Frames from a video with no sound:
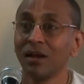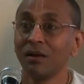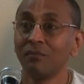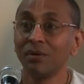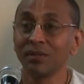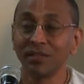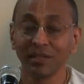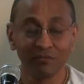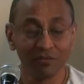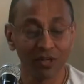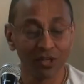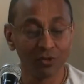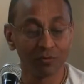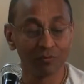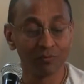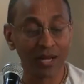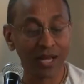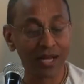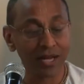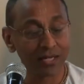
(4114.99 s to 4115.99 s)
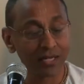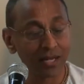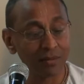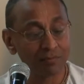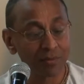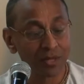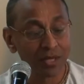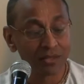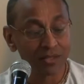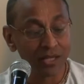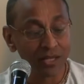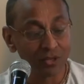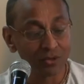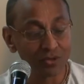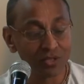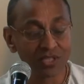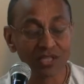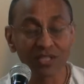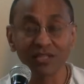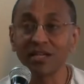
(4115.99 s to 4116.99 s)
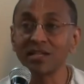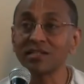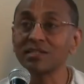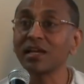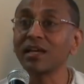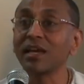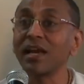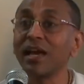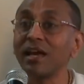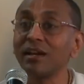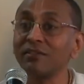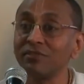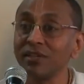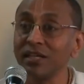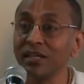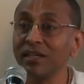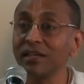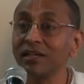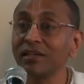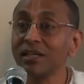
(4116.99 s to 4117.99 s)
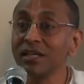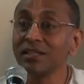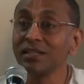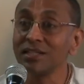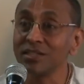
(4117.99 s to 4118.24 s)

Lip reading: But then when you break it up, then you will see there is a gear wheel,